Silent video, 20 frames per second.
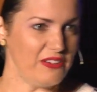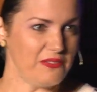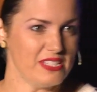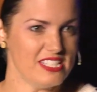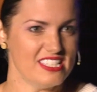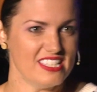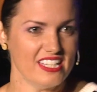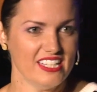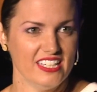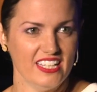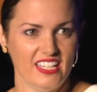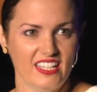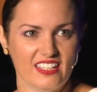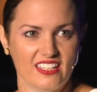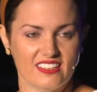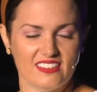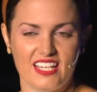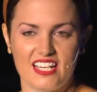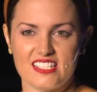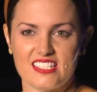I was
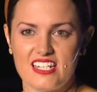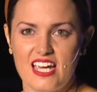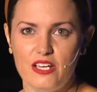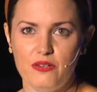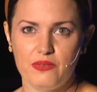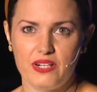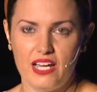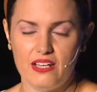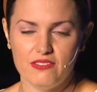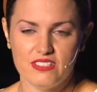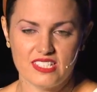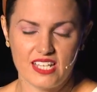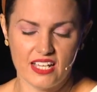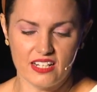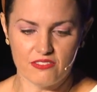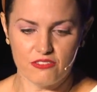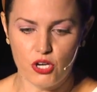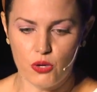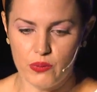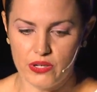thinking last night when I
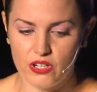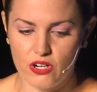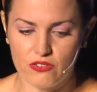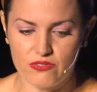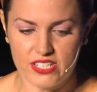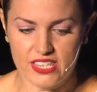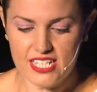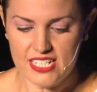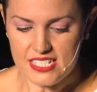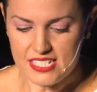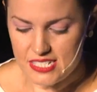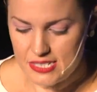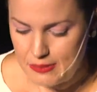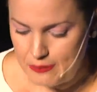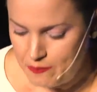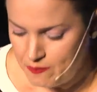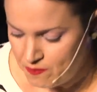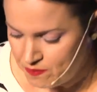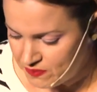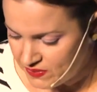was kind of going over
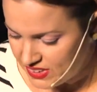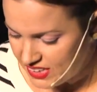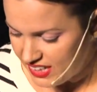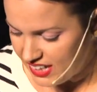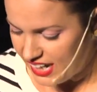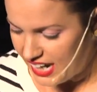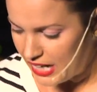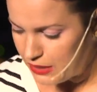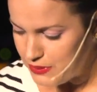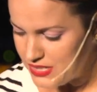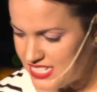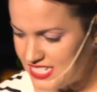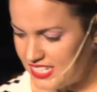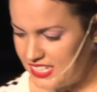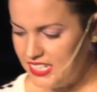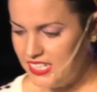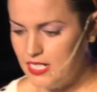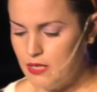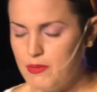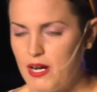this, I
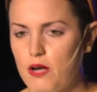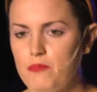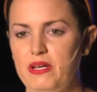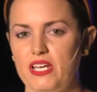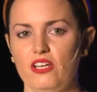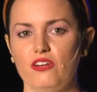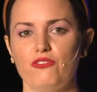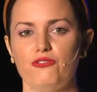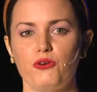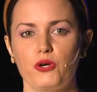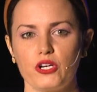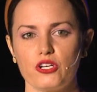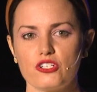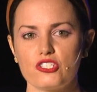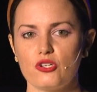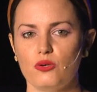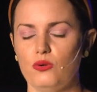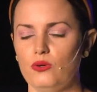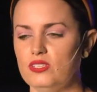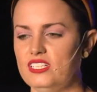was thinking about being
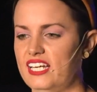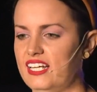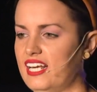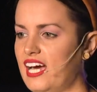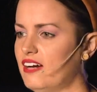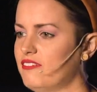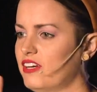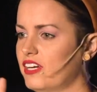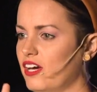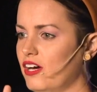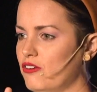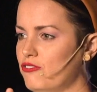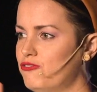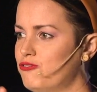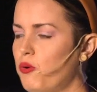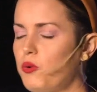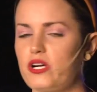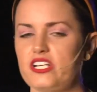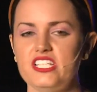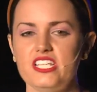four years old and having
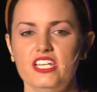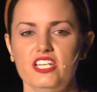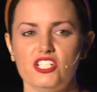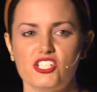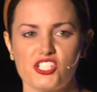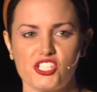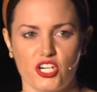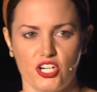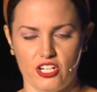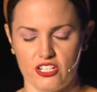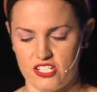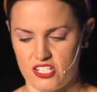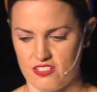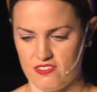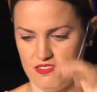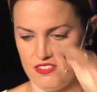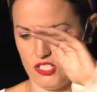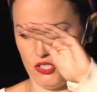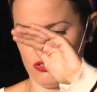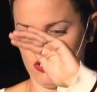a four T
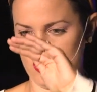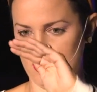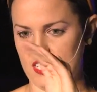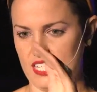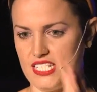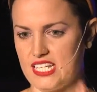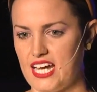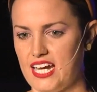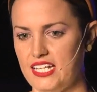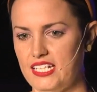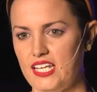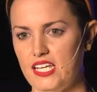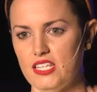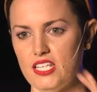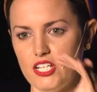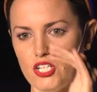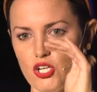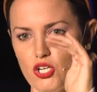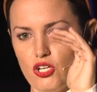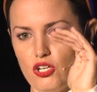shirt. So just a
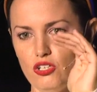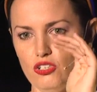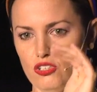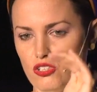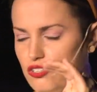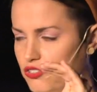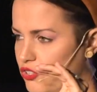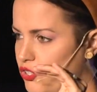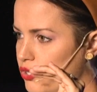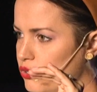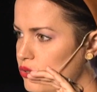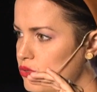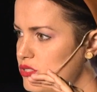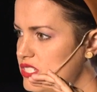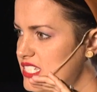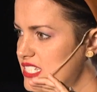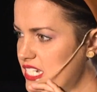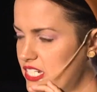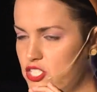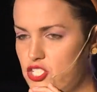tiny little
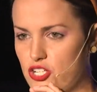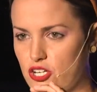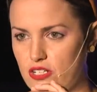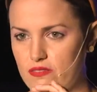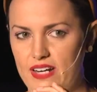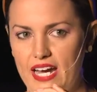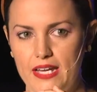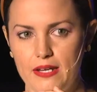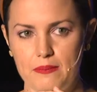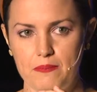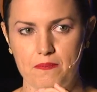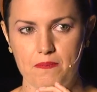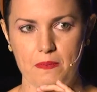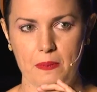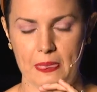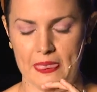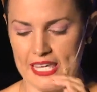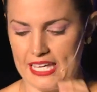girl's t-shirt, right?